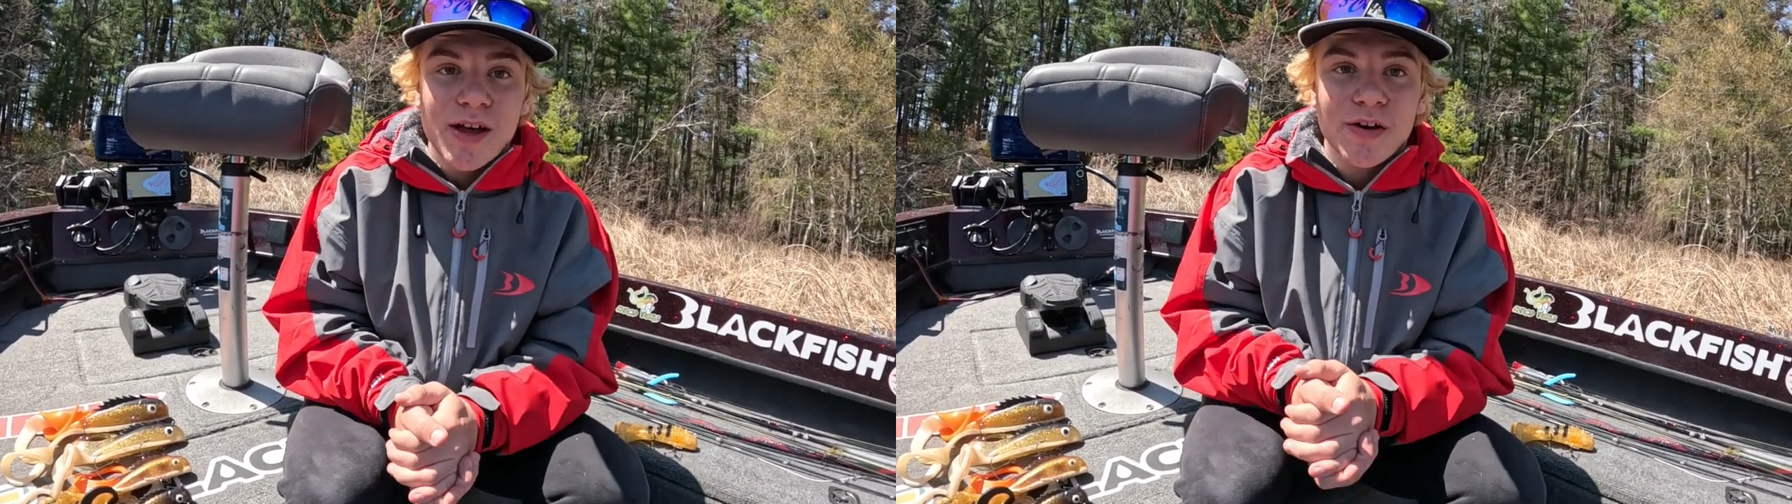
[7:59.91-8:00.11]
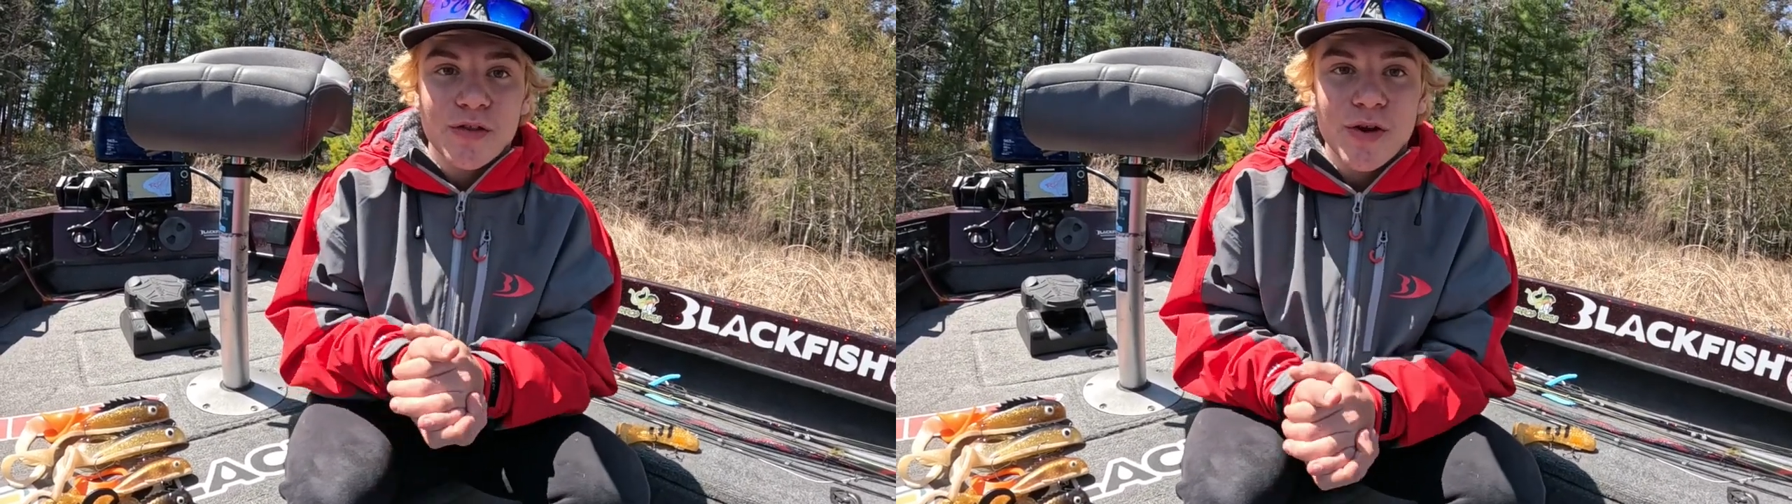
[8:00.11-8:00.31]

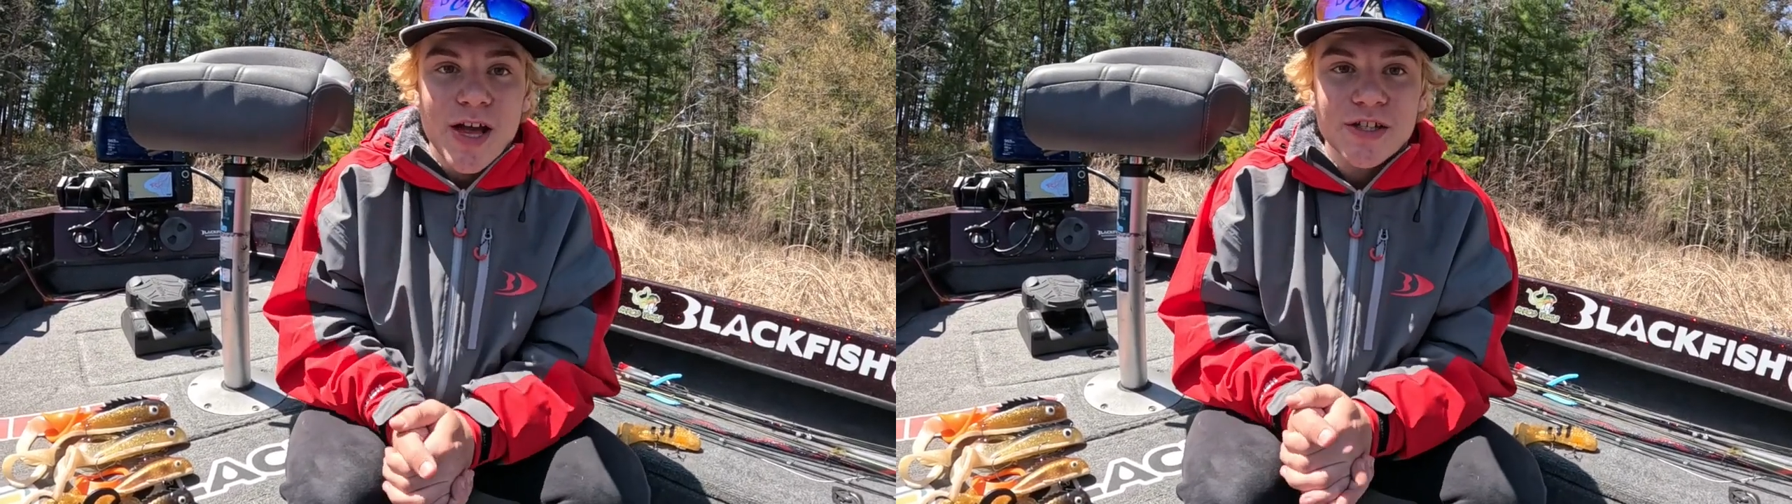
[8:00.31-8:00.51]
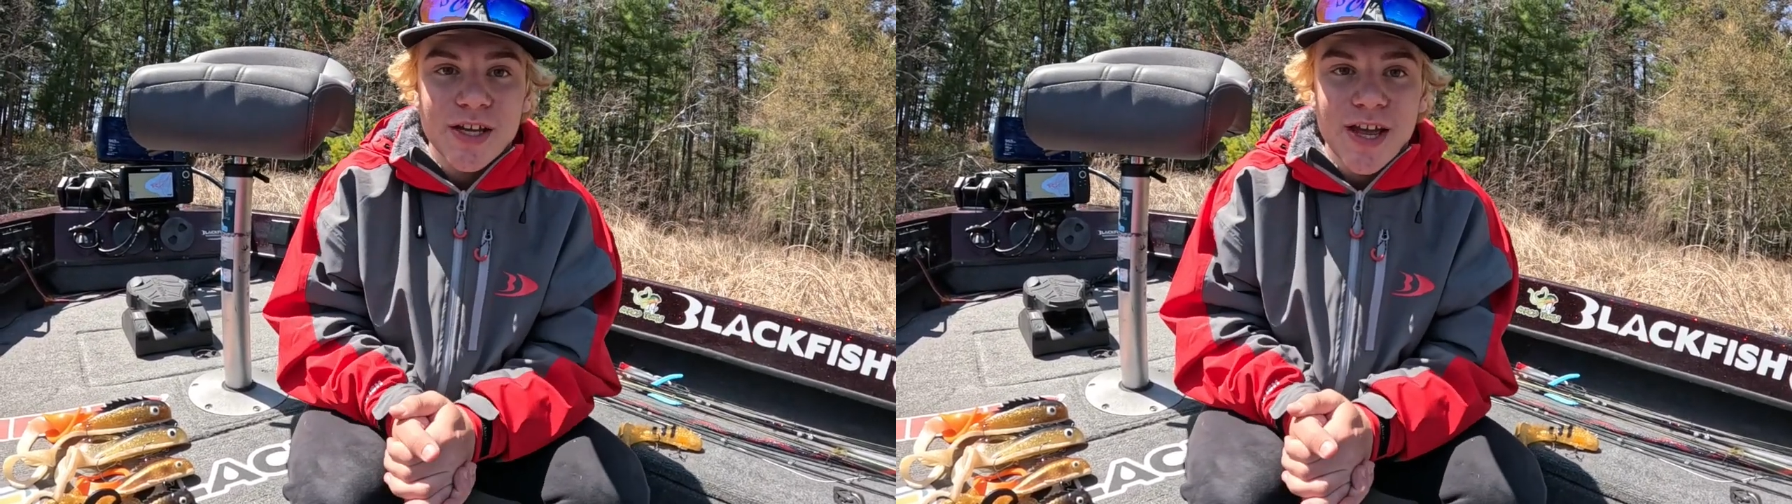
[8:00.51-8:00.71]
another
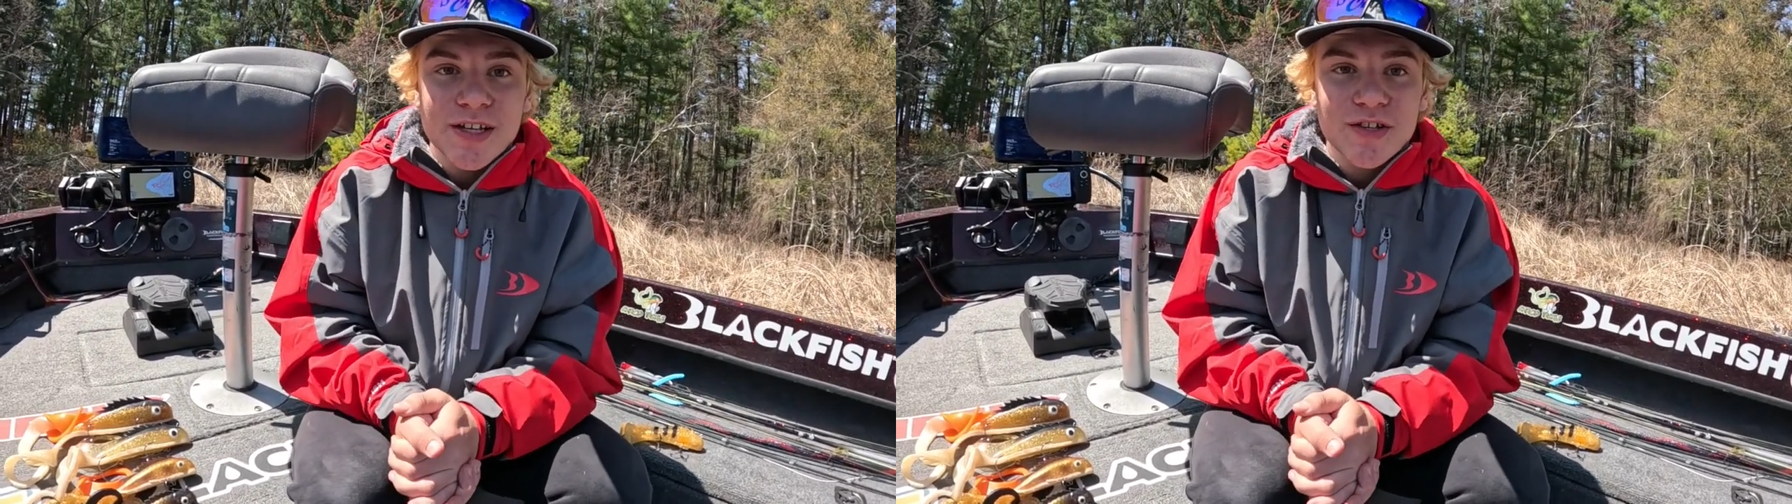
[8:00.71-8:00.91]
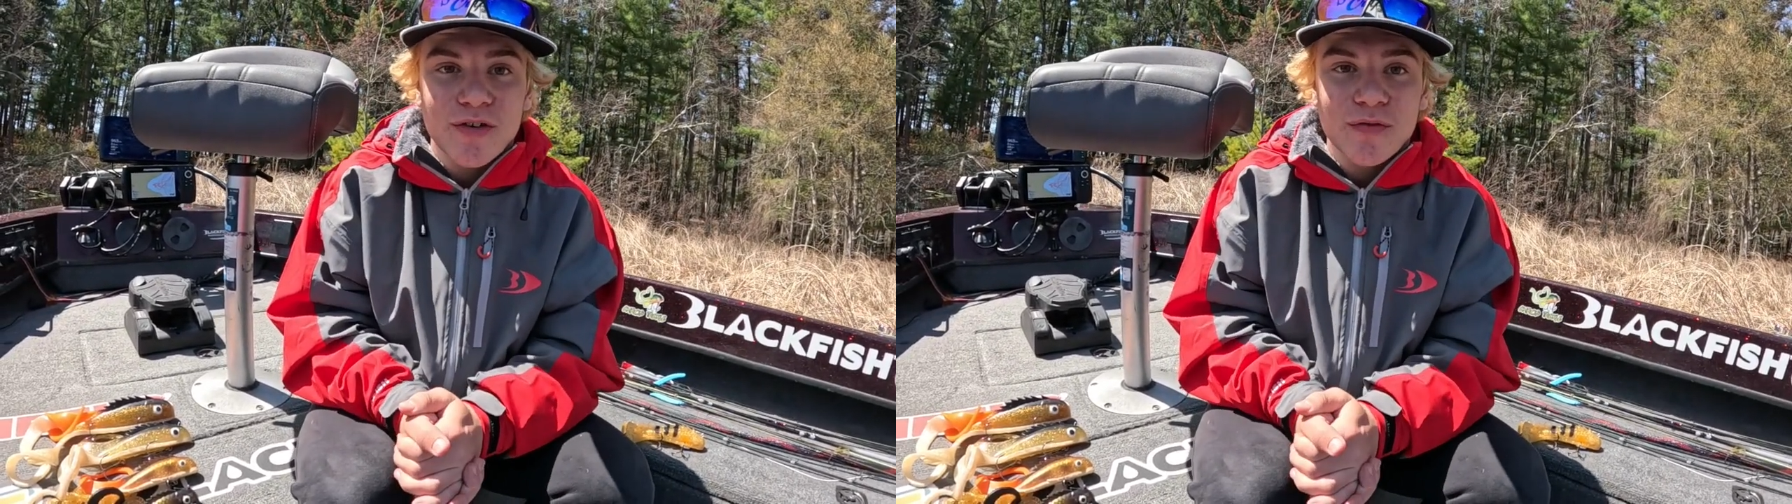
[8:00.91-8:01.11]

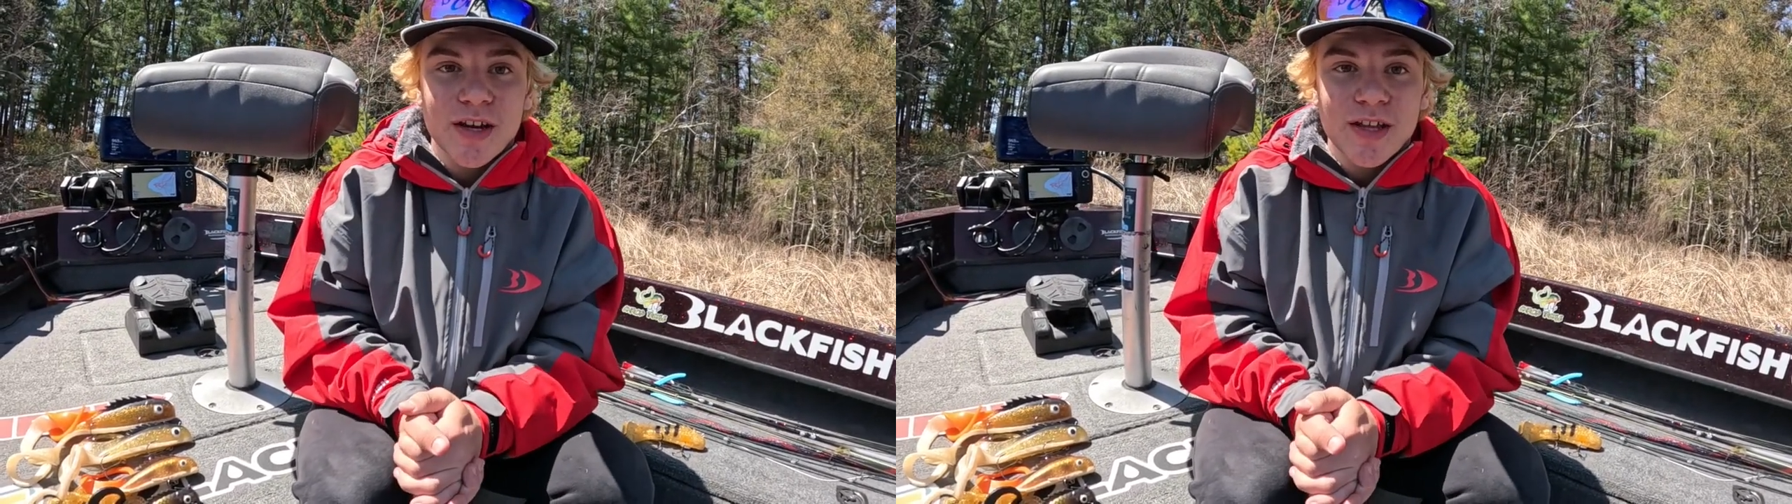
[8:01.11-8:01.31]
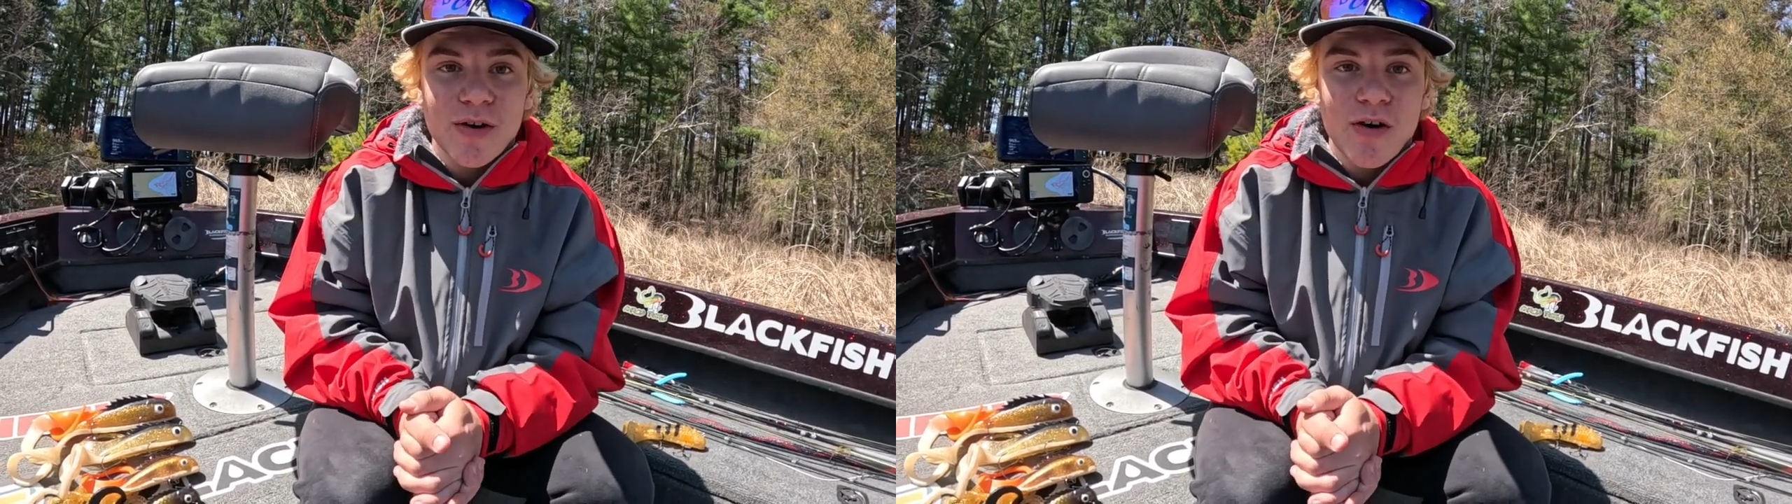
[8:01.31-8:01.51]
educational
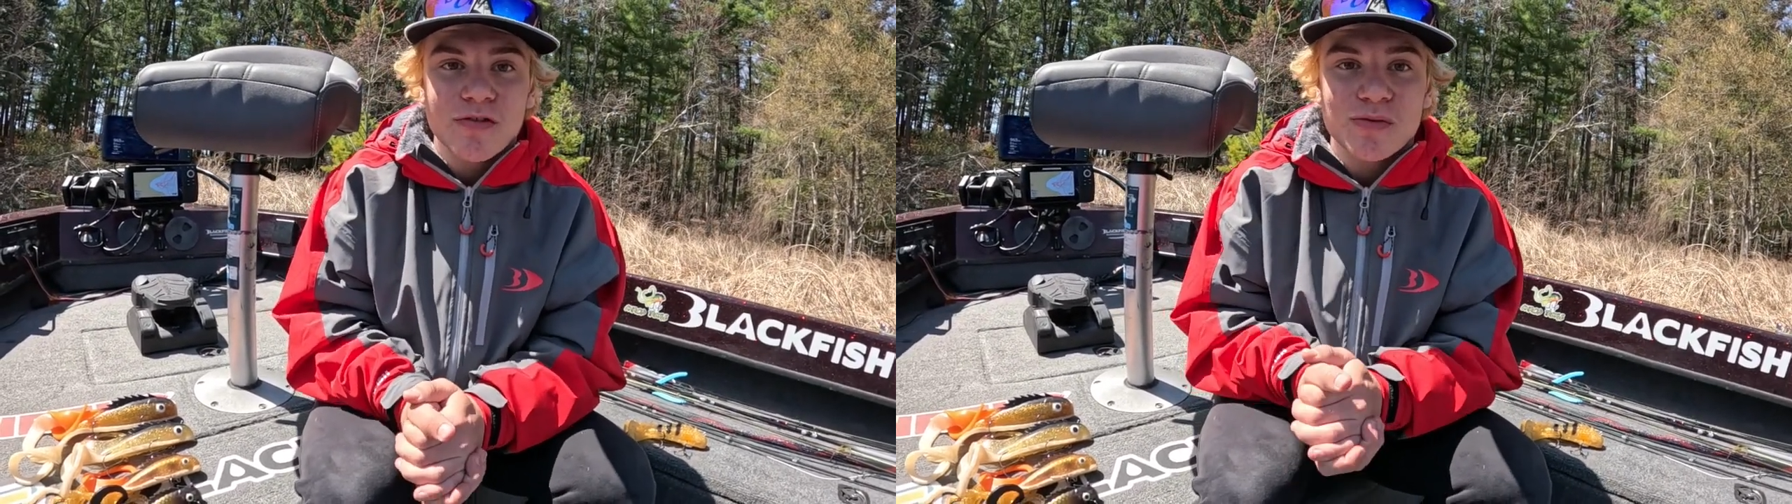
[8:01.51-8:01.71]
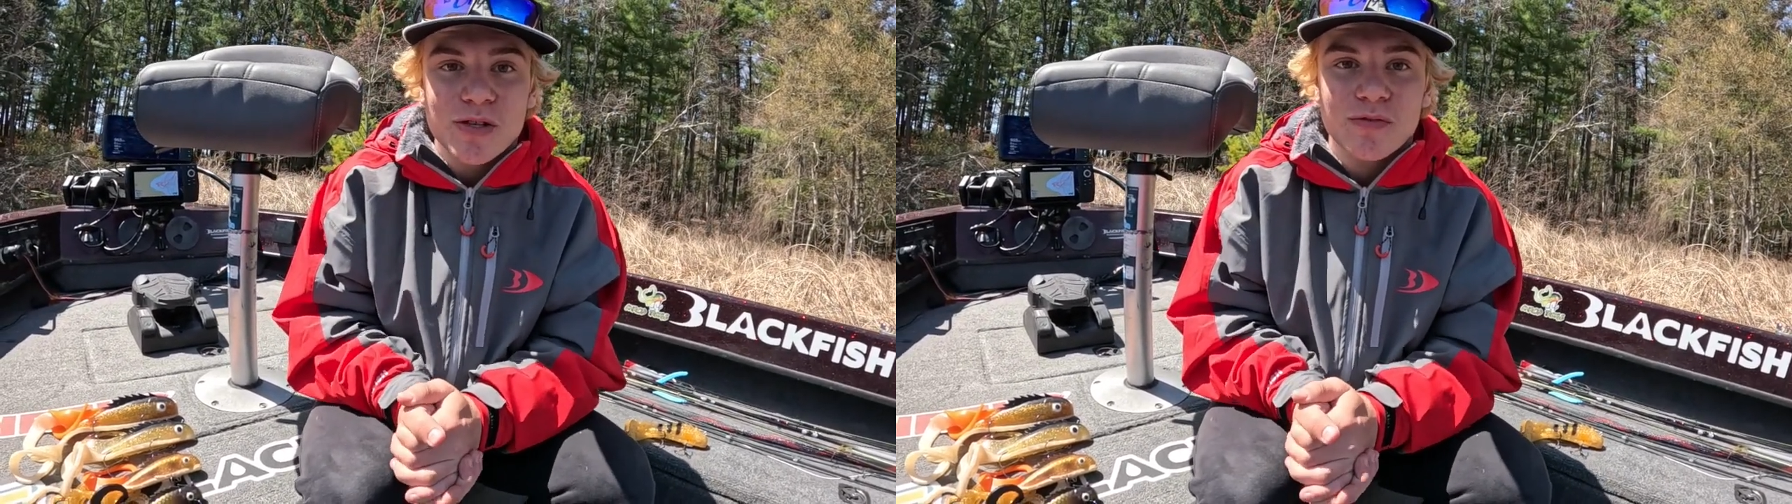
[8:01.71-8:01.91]
video of
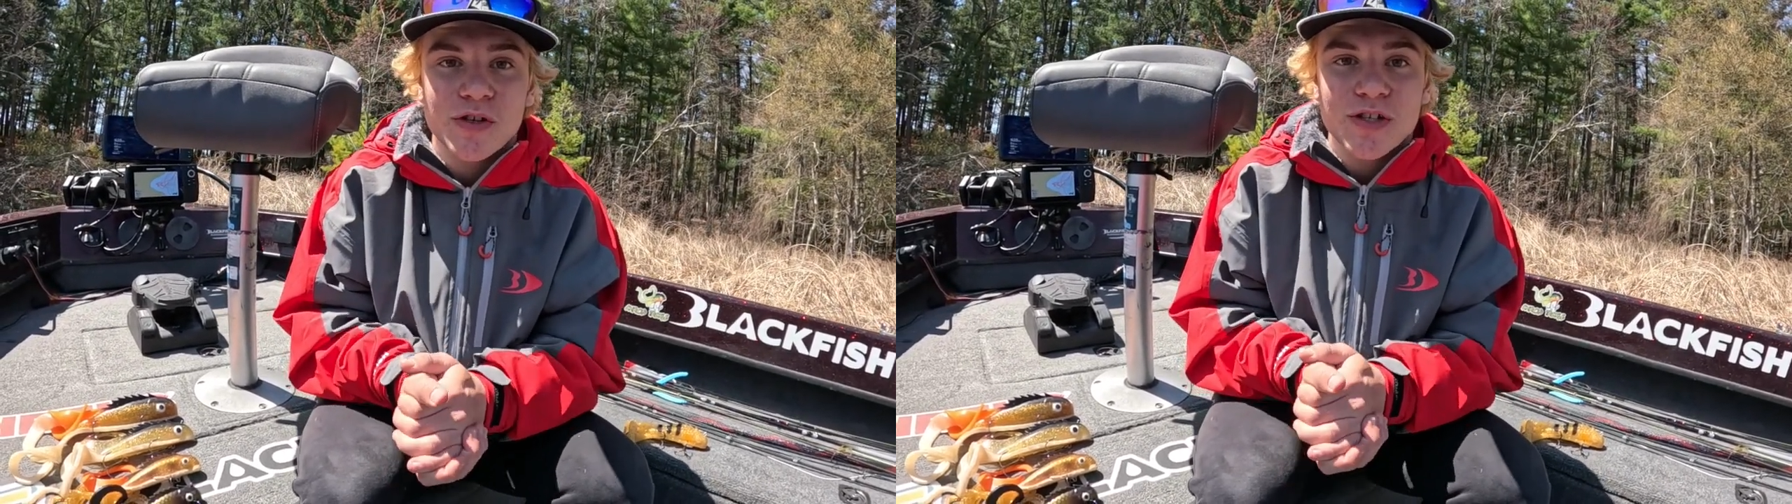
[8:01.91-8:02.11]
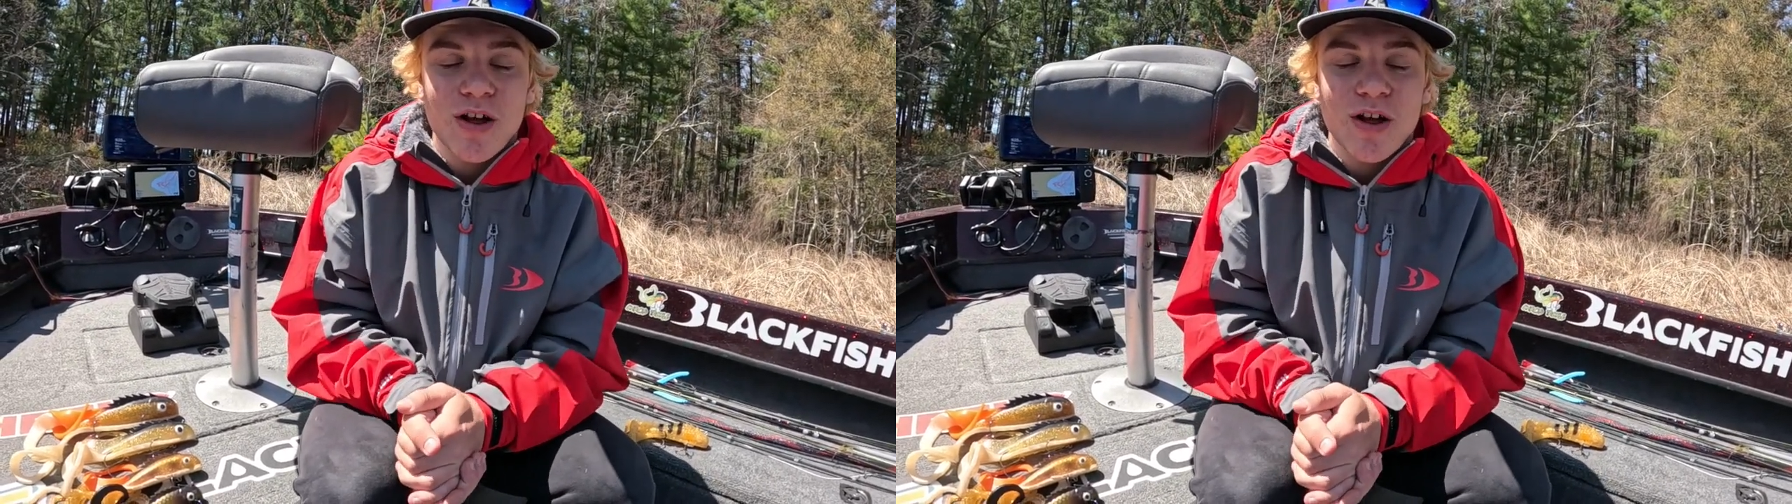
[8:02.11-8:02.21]
Smith's Fishing